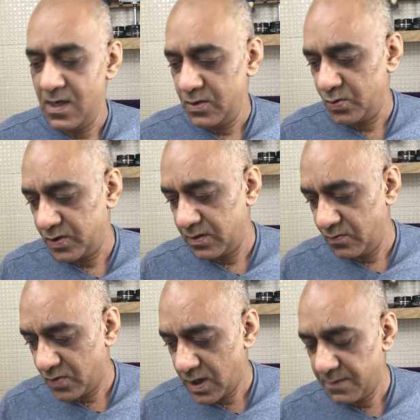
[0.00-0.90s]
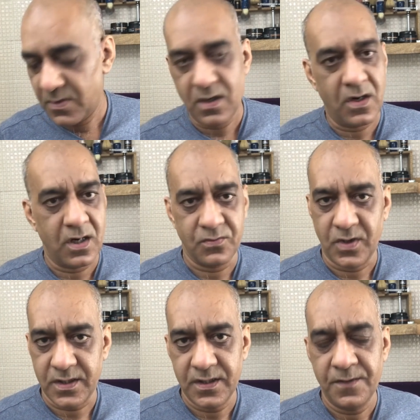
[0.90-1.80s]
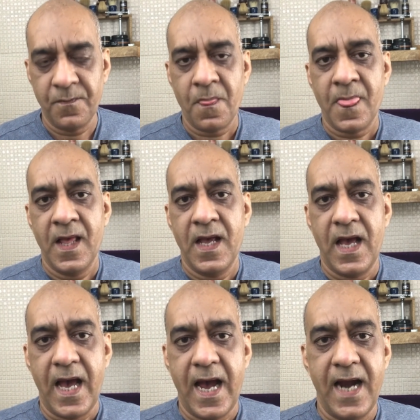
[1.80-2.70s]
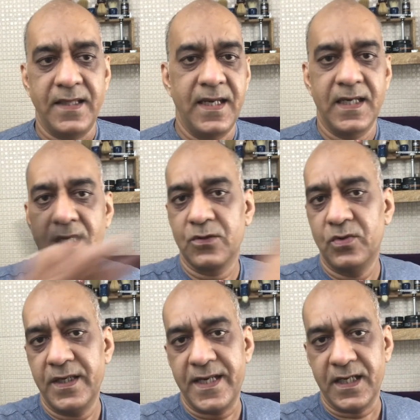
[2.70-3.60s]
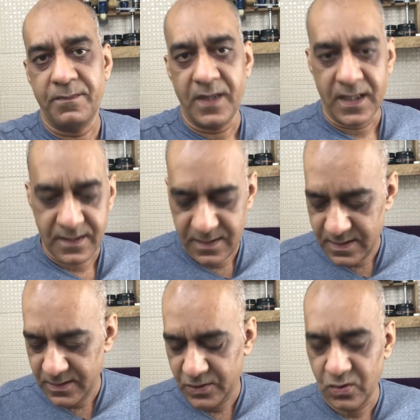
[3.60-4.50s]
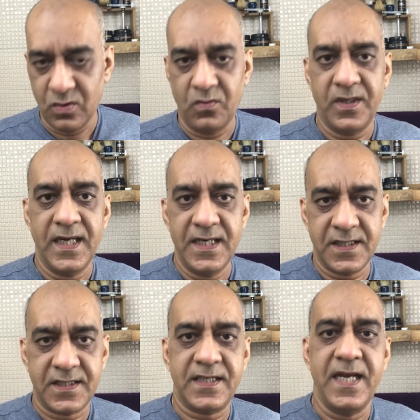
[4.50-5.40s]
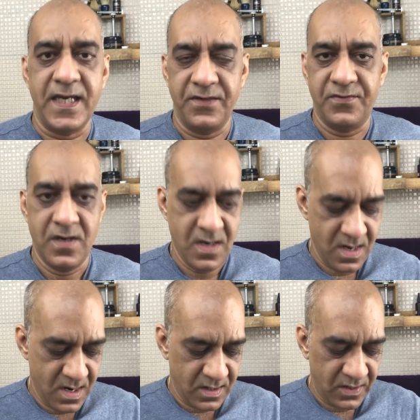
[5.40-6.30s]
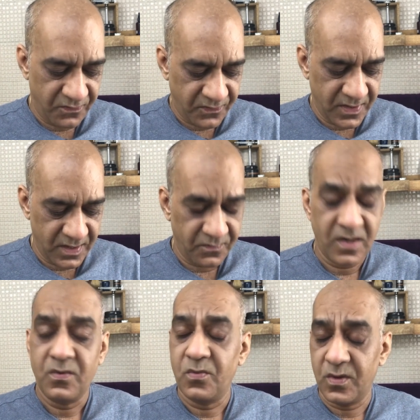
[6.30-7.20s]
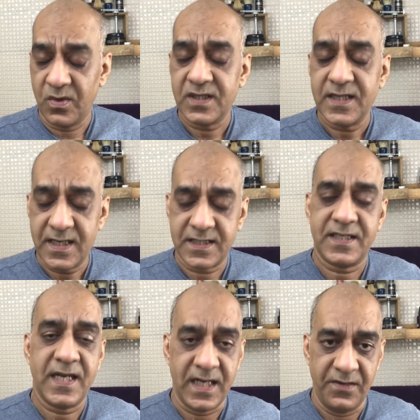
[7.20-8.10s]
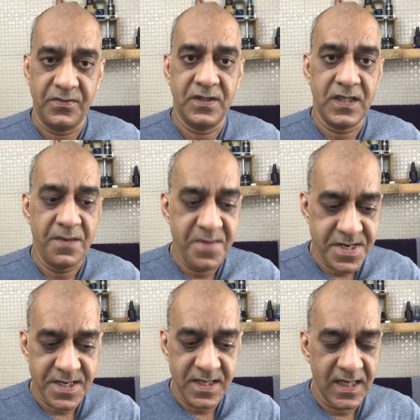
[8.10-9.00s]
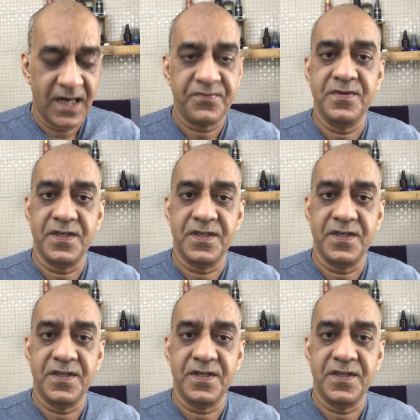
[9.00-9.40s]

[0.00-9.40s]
using warm hot water and then I'll go and take a bath. So when I shave, once I shave, immediately after the